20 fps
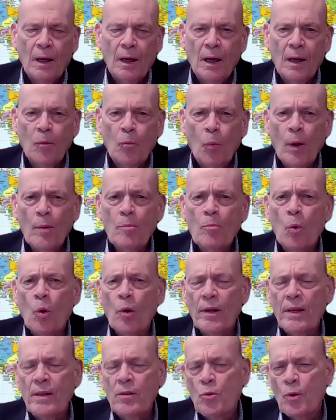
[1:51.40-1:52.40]
One more
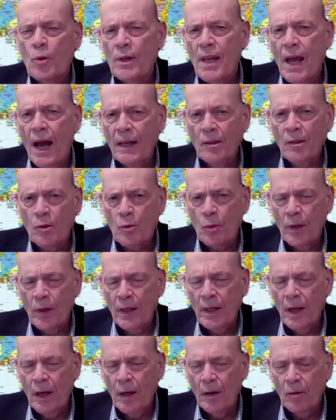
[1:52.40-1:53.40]
introductory
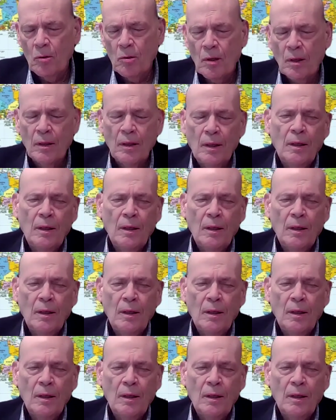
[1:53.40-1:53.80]
note.